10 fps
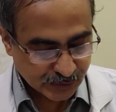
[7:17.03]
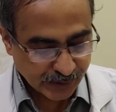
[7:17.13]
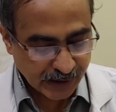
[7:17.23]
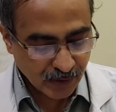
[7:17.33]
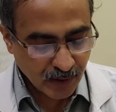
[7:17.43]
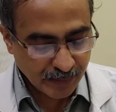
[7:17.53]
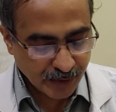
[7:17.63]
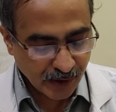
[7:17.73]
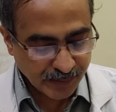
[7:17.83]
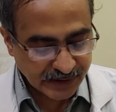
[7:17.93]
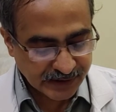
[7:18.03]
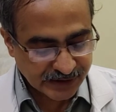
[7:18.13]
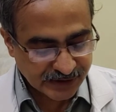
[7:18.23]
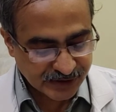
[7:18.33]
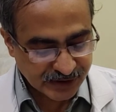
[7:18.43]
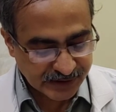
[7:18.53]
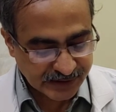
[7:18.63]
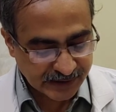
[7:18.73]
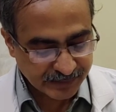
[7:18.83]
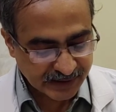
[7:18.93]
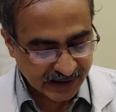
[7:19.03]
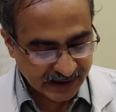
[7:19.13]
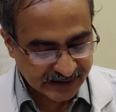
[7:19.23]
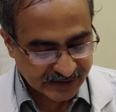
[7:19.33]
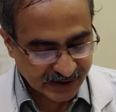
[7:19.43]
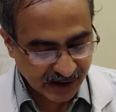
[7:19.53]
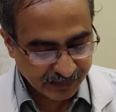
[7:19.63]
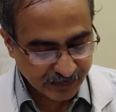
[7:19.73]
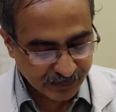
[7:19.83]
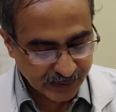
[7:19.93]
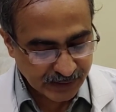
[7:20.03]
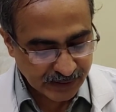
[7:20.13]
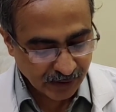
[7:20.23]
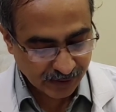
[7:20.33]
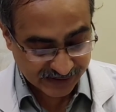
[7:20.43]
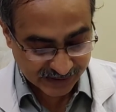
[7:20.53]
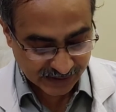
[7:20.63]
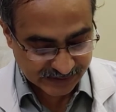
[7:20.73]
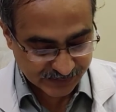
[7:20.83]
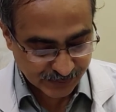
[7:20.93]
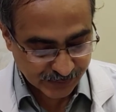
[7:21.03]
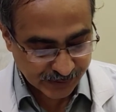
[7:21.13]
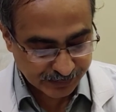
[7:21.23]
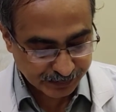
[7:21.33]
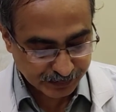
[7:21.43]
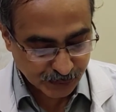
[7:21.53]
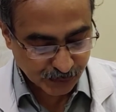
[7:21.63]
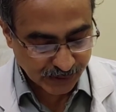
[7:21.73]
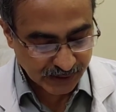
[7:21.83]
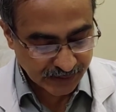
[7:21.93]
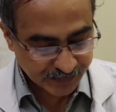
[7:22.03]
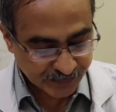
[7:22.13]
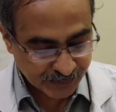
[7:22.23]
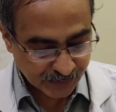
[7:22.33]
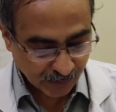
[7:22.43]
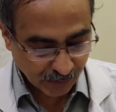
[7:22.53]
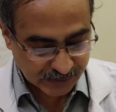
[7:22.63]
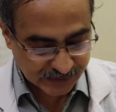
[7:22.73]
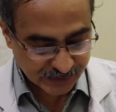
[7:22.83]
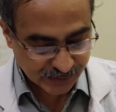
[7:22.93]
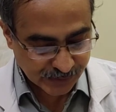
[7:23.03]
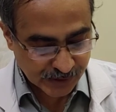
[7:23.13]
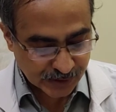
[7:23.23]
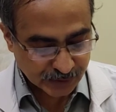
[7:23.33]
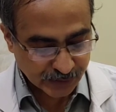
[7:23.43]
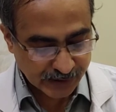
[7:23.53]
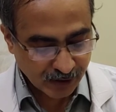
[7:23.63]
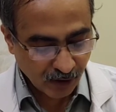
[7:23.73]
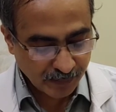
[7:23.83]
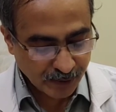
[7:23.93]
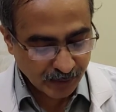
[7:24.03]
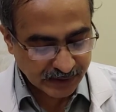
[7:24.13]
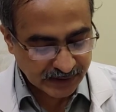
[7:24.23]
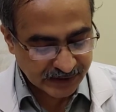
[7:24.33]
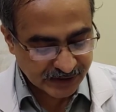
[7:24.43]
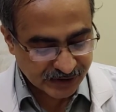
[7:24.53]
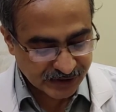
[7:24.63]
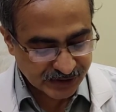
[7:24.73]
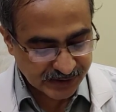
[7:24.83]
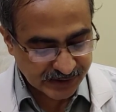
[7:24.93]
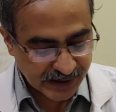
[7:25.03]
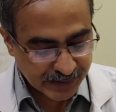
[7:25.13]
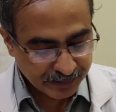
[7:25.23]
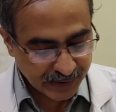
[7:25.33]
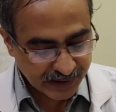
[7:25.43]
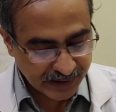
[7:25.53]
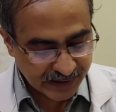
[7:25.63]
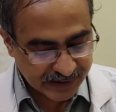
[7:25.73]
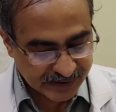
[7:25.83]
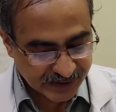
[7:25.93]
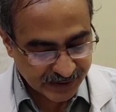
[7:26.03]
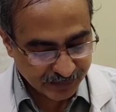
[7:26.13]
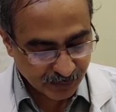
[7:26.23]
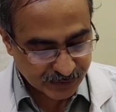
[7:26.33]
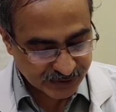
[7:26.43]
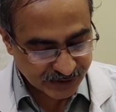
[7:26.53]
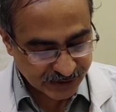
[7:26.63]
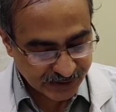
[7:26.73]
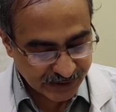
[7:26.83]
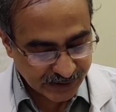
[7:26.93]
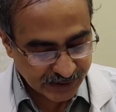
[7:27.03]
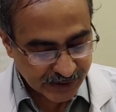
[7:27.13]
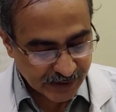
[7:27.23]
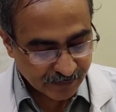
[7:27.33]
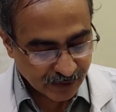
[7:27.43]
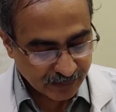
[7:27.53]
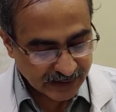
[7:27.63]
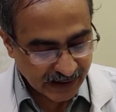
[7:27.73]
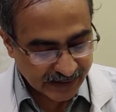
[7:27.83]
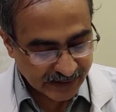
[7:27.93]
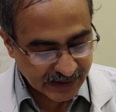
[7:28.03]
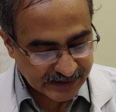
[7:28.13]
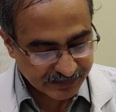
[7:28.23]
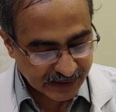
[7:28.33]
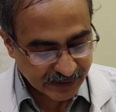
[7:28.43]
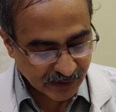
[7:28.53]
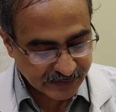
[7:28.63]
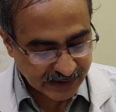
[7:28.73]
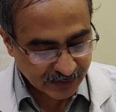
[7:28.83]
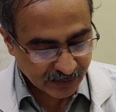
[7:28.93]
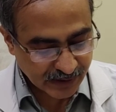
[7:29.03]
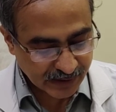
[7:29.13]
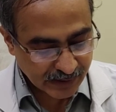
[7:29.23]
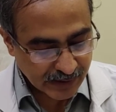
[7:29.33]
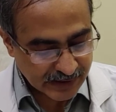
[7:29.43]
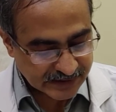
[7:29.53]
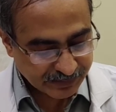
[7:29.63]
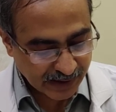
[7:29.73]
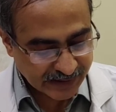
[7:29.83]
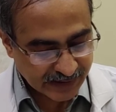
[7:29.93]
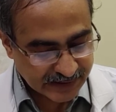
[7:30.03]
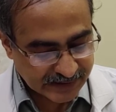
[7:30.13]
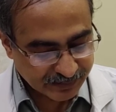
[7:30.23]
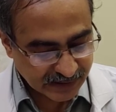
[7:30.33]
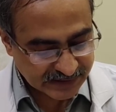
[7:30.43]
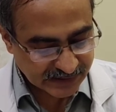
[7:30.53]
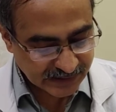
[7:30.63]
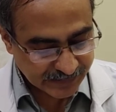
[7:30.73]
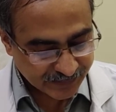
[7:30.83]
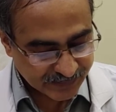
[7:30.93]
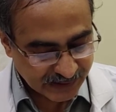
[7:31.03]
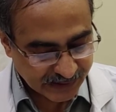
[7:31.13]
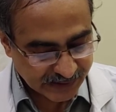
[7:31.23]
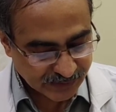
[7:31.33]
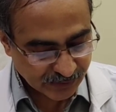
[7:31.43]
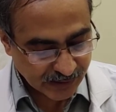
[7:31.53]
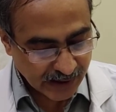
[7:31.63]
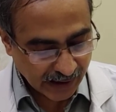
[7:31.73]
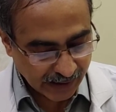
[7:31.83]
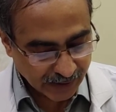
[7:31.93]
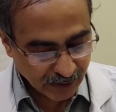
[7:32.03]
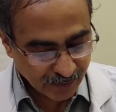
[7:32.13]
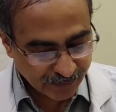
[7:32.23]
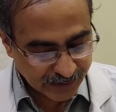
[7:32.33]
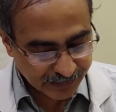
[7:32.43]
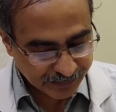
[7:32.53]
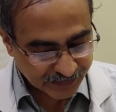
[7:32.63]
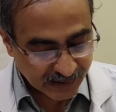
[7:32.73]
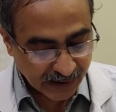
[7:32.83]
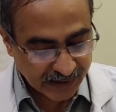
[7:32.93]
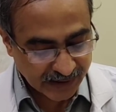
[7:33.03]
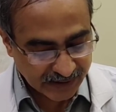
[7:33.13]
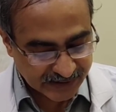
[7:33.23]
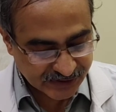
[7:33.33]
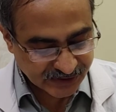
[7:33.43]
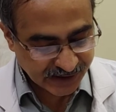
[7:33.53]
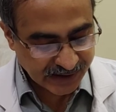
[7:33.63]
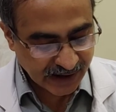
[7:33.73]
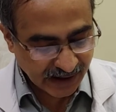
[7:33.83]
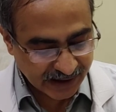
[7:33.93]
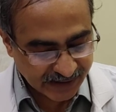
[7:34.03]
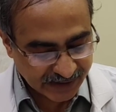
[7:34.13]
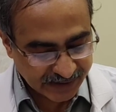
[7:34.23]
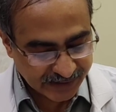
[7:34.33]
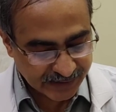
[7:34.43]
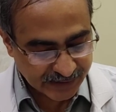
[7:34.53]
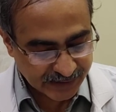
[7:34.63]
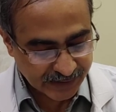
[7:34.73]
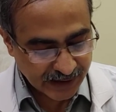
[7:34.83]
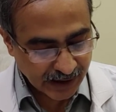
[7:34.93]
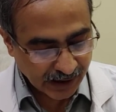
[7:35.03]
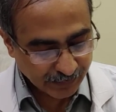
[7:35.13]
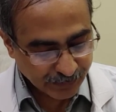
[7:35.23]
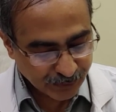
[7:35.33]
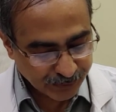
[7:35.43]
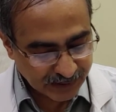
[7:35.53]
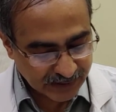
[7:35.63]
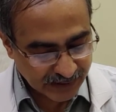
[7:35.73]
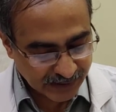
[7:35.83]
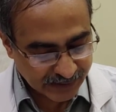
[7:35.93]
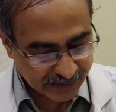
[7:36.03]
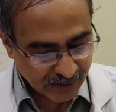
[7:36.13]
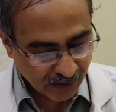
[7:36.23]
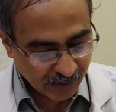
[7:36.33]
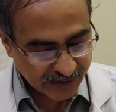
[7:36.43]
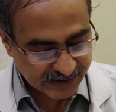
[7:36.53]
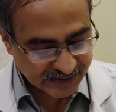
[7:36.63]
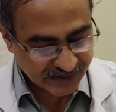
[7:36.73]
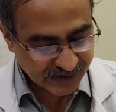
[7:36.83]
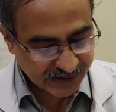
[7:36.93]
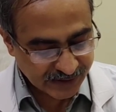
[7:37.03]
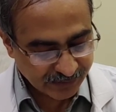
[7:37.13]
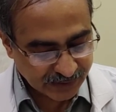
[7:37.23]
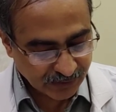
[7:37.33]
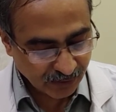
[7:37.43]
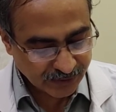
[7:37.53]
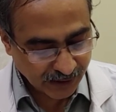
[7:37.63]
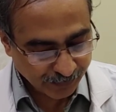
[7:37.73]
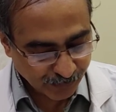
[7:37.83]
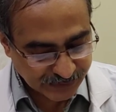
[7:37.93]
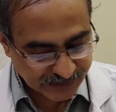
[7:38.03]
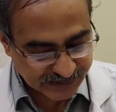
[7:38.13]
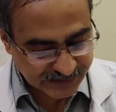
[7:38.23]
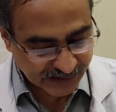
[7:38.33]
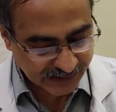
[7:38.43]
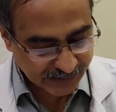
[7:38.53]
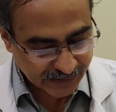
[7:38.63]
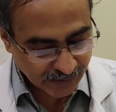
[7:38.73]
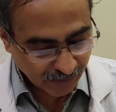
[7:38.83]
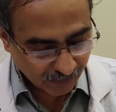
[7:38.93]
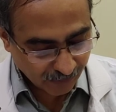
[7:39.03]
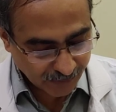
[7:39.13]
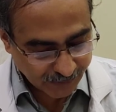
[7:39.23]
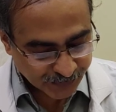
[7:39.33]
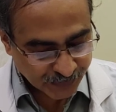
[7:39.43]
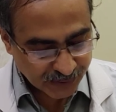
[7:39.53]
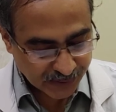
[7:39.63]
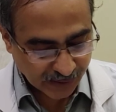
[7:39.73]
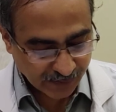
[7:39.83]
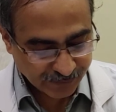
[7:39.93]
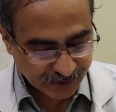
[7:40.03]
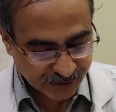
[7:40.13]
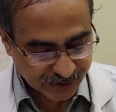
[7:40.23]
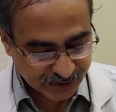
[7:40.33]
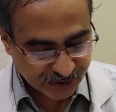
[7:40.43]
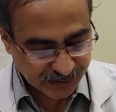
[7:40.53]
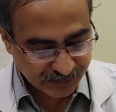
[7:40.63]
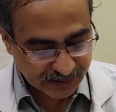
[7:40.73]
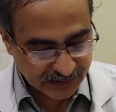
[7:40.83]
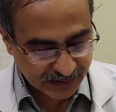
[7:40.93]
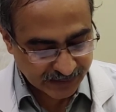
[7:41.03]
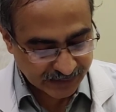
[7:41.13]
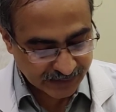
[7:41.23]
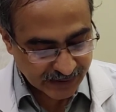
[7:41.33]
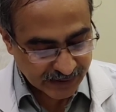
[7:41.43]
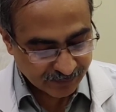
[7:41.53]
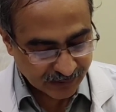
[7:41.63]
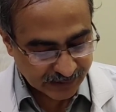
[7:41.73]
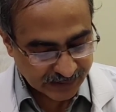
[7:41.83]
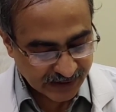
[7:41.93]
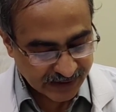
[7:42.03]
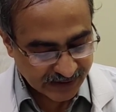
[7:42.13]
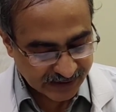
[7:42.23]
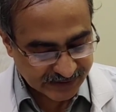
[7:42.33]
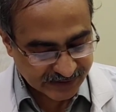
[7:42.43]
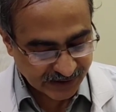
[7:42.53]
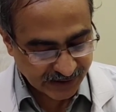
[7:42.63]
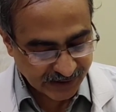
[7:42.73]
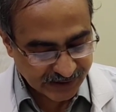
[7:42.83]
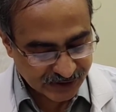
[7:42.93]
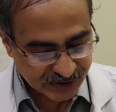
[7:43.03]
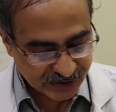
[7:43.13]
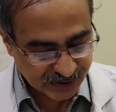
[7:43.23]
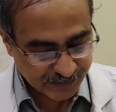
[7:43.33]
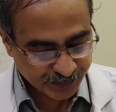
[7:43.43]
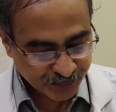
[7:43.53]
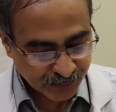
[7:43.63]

Thoracoabdominal incision can be extrapleural or transpleural. Also, thoracoabdominal incision may extend posteriorly from lateral aspect of sacrospinalis muscle, that is angle of rib, and extend anteriorly up to midline, or extend even on opposite side, or after reaching midline one can extend the incision